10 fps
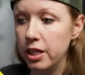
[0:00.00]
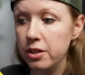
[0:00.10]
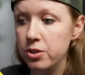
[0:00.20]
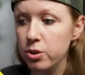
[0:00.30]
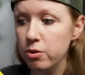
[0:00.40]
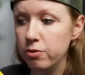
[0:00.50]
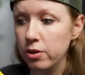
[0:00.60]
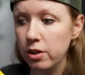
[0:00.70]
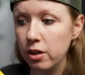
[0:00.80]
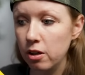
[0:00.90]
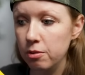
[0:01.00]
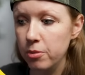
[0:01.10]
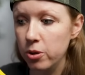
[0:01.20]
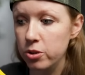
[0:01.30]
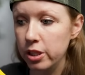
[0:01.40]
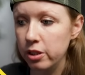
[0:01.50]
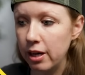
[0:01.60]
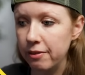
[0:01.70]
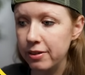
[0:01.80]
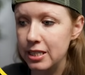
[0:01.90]
created this new folder called Motion
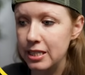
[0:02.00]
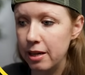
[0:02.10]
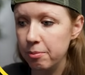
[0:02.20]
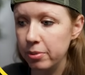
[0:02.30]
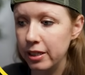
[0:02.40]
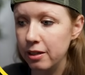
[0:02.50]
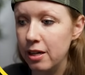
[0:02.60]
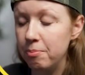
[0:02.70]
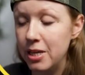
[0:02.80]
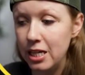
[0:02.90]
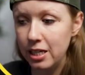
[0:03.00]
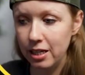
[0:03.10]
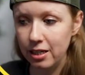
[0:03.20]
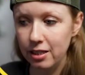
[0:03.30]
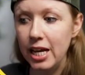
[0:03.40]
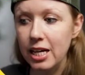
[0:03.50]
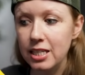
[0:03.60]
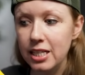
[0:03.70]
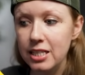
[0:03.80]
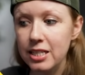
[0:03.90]
Graphics Template Media.
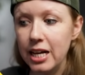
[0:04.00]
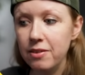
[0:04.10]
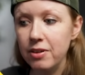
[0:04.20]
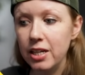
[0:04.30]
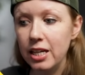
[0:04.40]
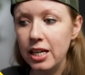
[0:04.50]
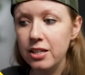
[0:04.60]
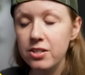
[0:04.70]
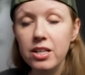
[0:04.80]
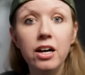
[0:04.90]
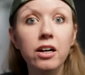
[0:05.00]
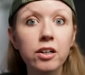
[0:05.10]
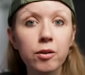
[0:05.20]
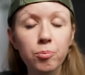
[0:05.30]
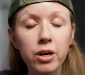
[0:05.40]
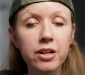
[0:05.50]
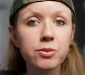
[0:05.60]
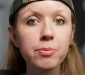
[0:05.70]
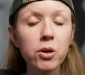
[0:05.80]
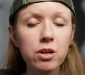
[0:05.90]
And inside of it is the
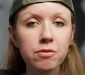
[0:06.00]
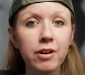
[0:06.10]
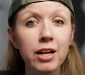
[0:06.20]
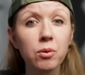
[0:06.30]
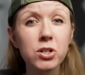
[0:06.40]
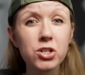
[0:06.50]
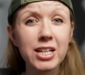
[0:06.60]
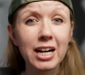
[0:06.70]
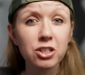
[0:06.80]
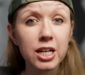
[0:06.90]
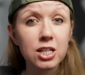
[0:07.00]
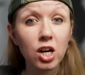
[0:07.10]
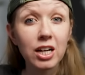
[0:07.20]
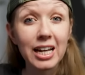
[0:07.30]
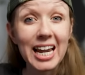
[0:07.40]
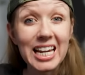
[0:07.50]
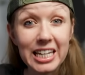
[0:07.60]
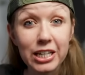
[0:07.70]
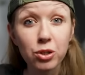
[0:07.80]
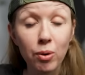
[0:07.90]
uncompressed MoGrip file, which is actually a
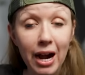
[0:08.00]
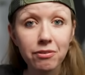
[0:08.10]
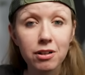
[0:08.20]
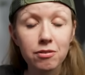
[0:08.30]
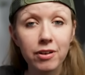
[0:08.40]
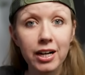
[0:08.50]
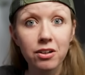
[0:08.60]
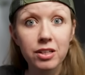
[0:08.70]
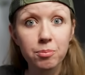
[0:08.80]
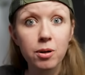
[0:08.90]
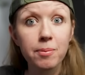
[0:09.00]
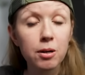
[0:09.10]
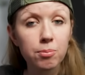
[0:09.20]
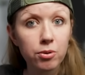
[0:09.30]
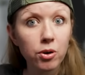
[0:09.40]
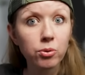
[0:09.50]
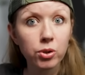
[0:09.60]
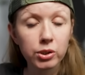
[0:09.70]
.ae graphic file that Premiere Pro